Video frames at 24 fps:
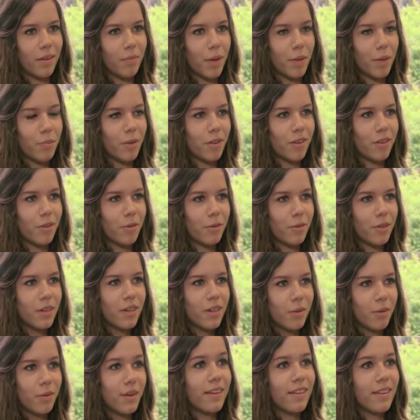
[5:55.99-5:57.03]
My mother
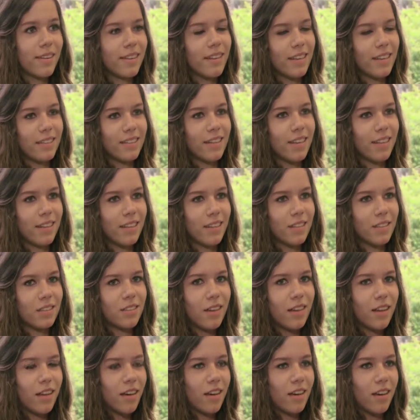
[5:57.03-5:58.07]
really thinks that this,
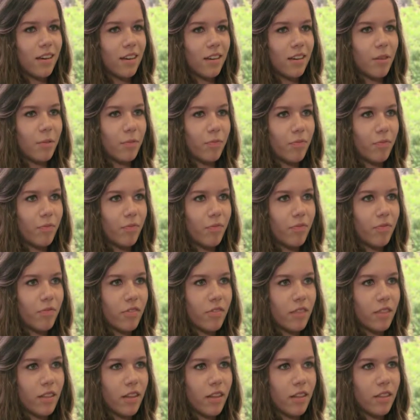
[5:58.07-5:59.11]
um,
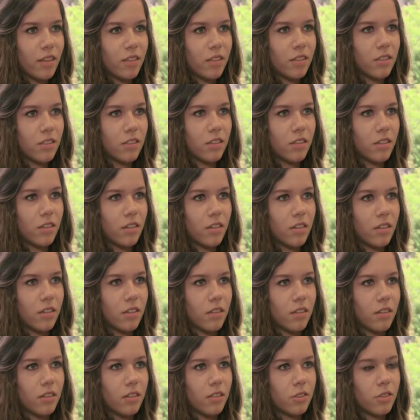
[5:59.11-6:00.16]
that this uh,
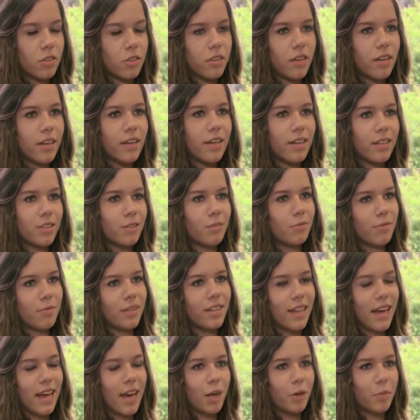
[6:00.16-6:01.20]
study is
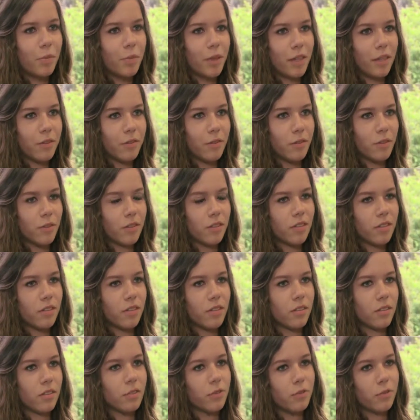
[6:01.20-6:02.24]
really helping for,
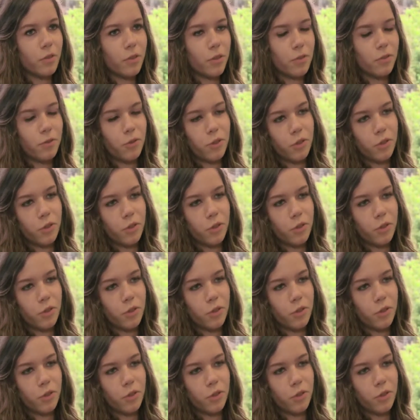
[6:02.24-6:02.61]
uh, for the